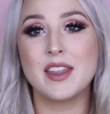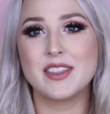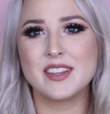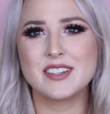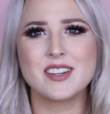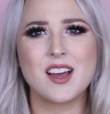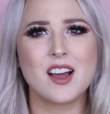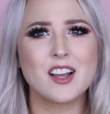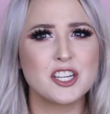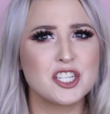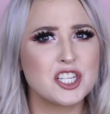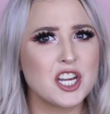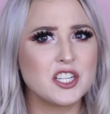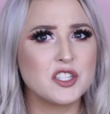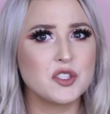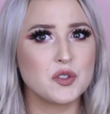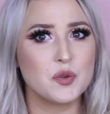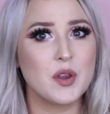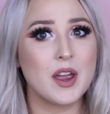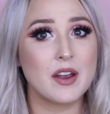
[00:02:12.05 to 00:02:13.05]
The darker
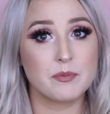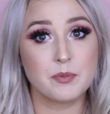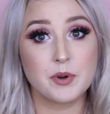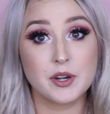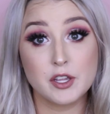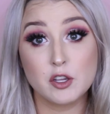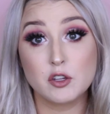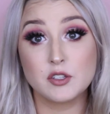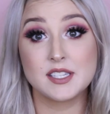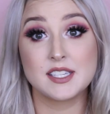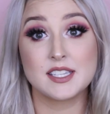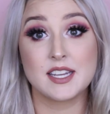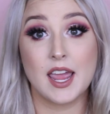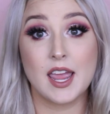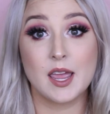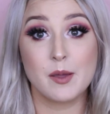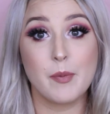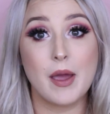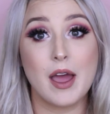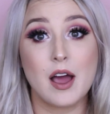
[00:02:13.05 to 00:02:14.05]
shades do have pretty good
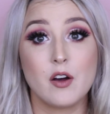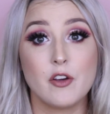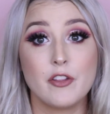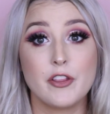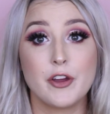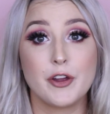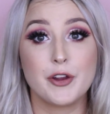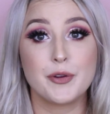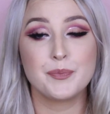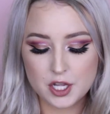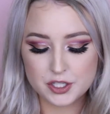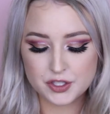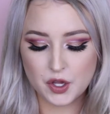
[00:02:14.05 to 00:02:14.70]
staying power though.